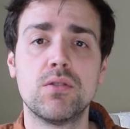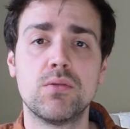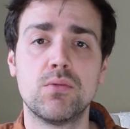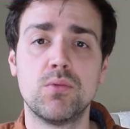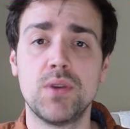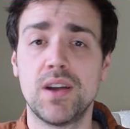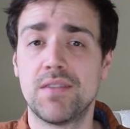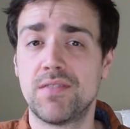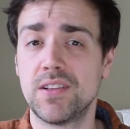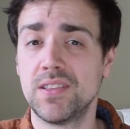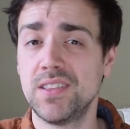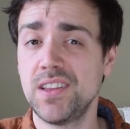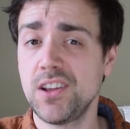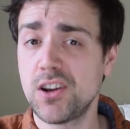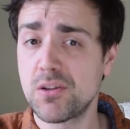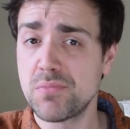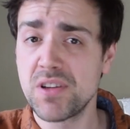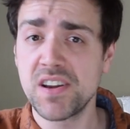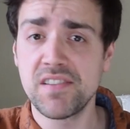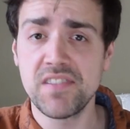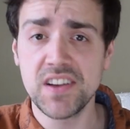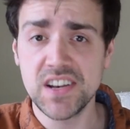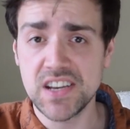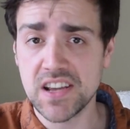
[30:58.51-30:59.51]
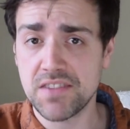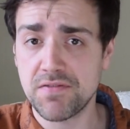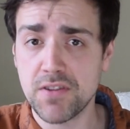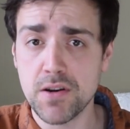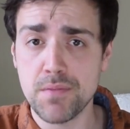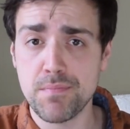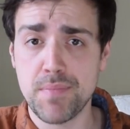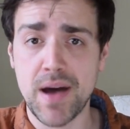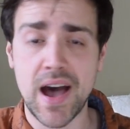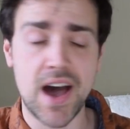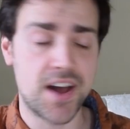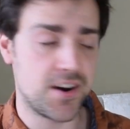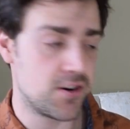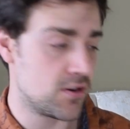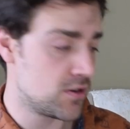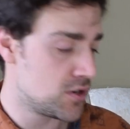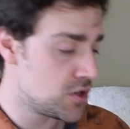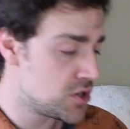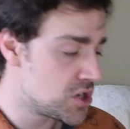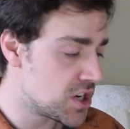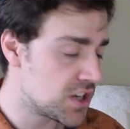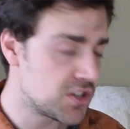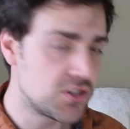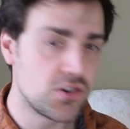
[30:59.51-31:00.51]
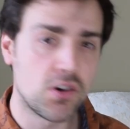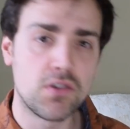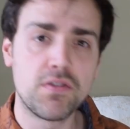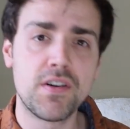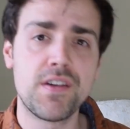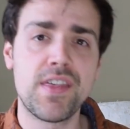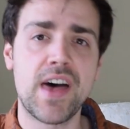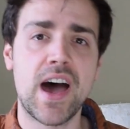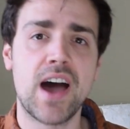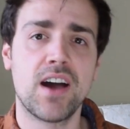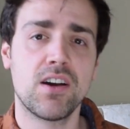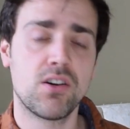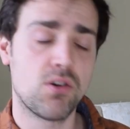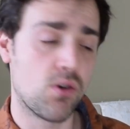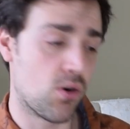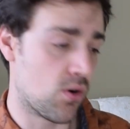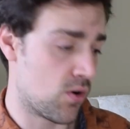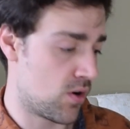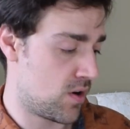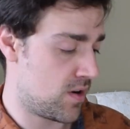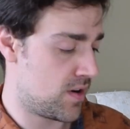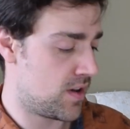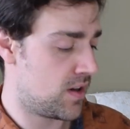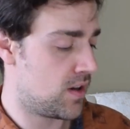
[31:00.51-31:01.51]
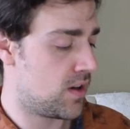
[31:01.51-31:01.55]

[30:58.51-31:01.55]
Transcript: we have a little bit of a different pattern just over that chord.